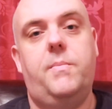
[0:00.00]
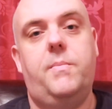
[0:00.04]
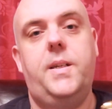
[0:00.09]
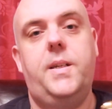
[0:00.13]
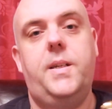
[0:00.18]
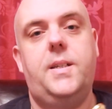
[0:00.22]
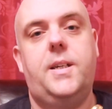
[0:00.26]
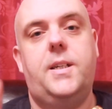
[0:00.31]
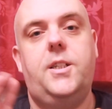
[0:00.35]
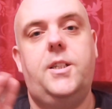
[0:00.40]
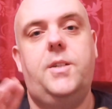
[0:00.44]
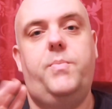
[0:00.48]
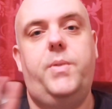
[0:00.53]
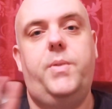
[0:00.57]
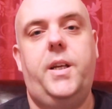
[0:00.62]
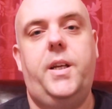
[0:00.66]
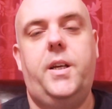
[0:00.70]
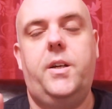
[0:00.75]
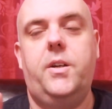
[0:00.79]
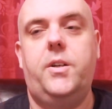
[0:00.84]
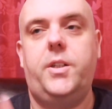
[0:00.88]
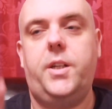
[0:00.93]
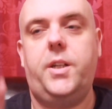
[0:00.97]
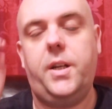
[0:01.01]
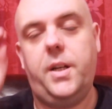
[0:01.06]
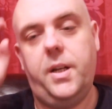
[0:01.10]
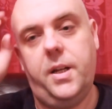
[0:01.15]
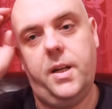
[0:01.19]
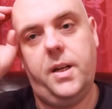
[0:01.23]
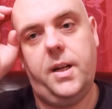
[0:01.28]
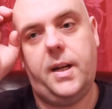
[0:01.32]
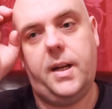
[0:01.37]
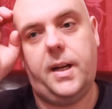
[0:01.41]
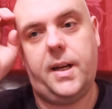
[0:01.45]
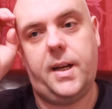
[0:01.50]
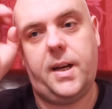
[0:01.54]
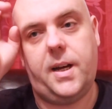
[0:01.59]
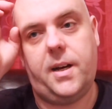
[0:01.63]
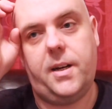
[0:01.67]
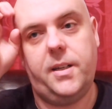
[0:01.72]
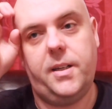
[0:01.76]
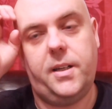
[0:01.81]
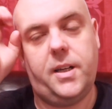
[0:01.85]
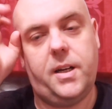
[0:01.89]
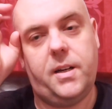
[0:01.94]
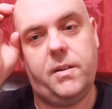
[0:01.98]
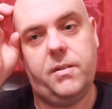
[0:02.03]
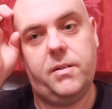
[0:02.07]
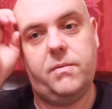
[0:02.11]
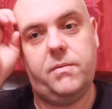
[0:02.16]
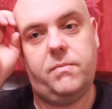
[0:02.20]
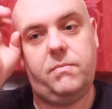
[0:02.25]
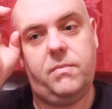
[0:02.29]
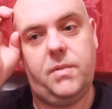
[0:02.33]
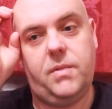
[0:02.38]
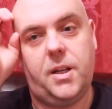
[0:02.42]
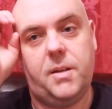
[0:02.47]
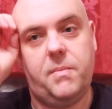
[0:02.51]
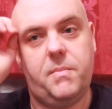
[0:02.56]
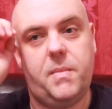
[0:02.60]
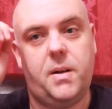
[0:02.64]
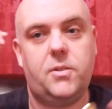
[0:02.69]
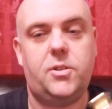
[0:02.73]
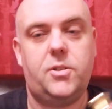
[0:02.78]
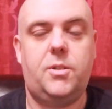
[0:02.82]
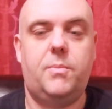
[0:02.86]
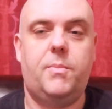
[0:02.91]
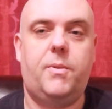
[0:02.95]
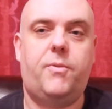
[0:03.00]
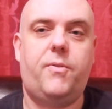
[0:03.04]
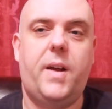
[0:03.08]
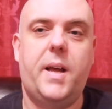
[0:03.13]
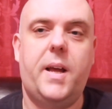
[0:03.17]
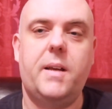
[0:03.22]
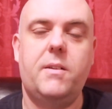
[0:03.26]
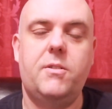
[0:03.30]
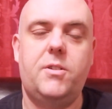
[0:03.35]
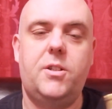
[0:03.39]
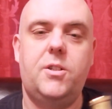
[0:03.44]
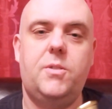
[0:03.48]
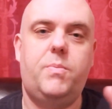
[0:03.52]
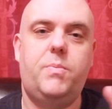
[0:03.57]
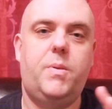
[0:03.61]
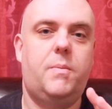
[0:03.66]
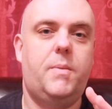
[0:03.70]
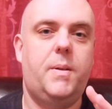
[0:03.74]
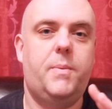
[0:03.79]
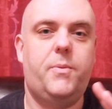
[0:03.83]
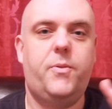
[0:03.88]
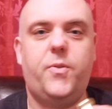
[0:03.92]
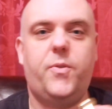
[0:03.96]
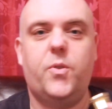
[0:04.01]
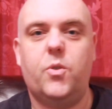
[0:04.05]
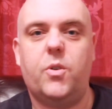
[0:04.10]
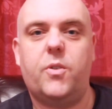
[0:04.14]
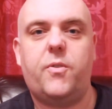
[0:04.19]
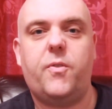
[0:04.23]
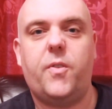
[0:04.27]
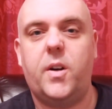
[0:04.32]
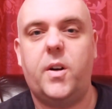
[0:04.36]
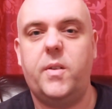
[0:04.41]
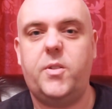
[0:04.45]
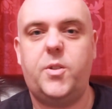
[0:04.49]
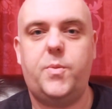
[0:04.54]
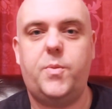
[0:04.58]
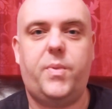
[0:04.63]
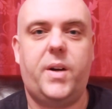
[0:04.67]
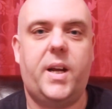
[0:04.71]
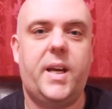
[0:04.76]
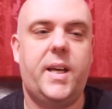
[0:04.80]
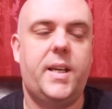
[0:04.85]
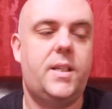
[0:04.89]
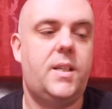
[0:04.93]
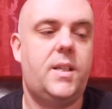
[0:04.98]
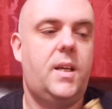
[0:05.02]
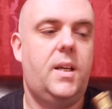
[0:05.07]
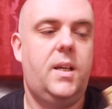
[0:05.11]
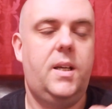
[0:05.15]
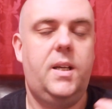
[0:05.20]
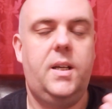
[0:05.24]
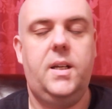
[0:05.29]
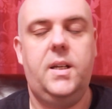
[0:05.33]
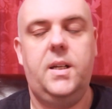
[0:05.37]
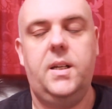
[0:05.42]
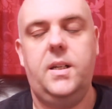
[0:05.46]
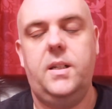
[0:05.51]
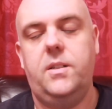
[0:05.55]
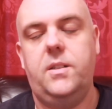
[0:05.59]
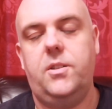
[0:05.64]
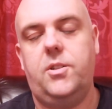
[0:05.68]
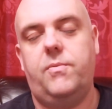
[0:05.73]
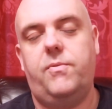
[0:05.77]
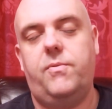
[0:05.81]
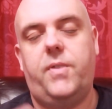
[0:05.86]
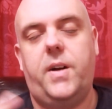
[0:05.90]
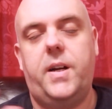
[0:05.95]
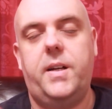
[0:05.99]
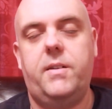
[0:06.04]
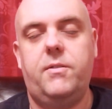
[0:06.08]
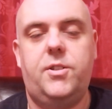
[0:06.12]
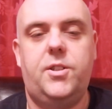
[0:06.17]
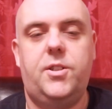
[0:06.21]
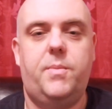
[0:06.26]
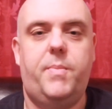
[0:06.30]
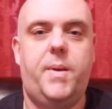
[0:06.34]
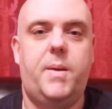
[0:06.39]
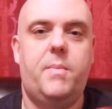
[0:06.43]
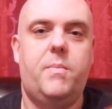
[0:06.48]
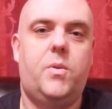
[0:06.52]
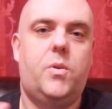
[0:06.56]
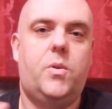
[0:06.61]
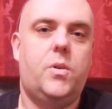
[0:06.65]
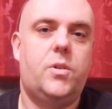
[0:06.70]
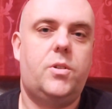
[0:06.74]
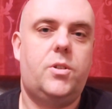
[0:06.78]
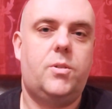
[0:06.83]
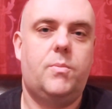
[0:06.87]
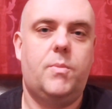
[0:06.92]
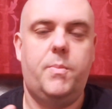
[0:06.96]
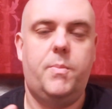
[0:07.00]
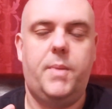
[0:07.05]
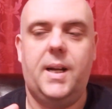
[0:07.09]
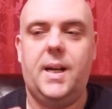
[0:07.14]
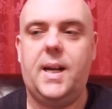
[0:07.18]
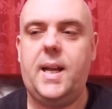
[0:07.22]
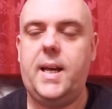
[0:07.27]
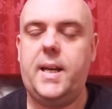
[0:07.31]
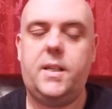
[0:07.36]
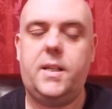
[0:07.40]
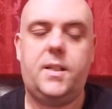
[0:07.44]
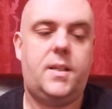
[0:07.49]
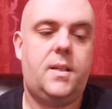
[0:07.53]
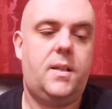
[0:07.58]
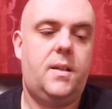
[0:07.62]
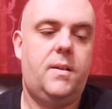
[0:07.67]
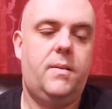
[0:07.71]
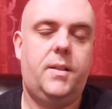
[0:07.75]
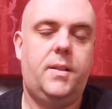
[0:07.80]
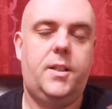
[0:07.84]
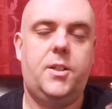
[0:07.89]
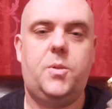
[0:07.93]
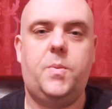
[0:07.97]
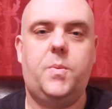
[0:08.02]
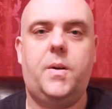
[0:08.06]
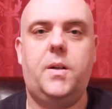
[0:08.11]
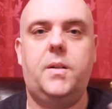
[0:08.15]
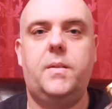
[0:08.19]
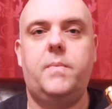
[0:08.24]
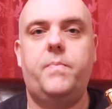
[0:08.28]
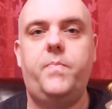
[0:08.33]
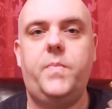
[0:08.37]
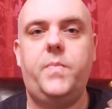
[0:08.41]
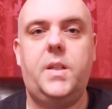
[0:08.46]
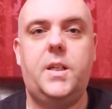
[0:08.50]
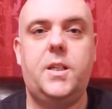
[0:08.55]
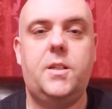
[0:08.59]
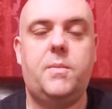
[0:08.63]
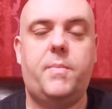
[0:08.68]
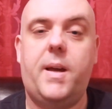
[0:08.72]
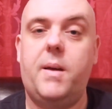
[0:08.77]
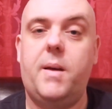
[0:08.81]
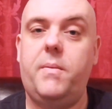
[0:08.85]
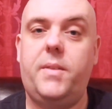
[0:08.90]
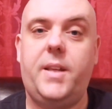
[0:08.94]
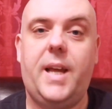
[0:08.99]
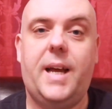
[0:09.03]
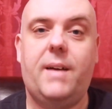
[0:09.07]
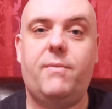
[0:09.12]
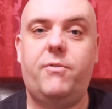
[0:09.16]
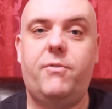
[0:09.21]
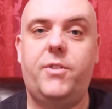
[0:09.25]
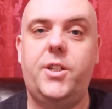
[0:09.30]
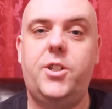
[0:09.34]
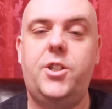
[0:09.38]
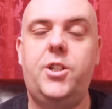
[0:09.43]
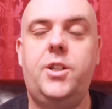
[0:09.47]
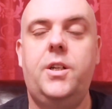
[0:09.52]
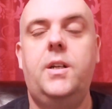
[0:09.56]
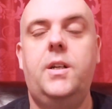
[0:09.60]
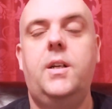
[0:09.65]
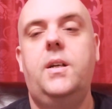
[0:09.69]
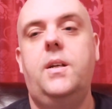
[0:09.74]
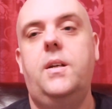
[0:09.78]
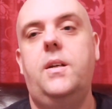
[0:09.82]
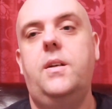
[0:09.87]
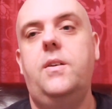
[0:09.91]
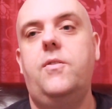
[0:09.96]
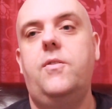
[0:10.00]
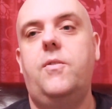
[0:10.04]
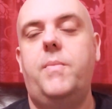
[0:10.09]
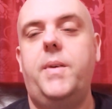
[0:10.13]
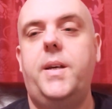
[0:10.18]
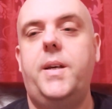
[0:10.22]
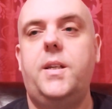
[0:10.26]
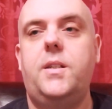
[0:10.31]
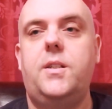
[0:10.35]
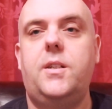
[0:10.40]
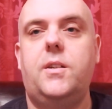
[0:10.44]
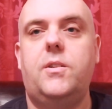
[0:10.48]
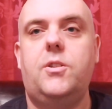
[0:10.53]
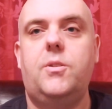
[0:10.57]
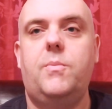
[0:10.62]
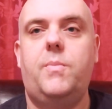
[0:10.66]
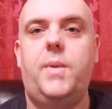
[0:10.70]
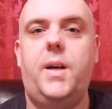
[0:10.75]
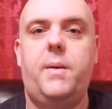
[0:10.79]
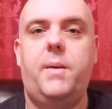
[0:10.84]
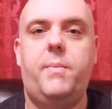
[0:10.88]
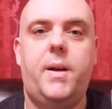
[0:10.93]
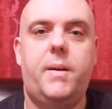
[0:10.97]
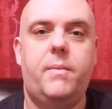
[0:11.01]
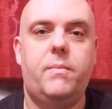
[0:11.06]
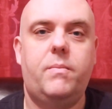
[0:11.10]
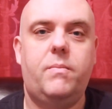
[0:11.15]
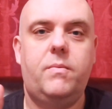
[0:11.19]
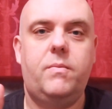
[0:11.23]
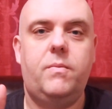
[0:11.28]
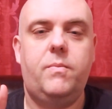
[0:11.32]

on me is actually pretty good. I go, like most of my fragrances, probably 4 or 5 sprays. Some fragrances a bit more, some a bit less. And this one is about the average for me, so somewhere about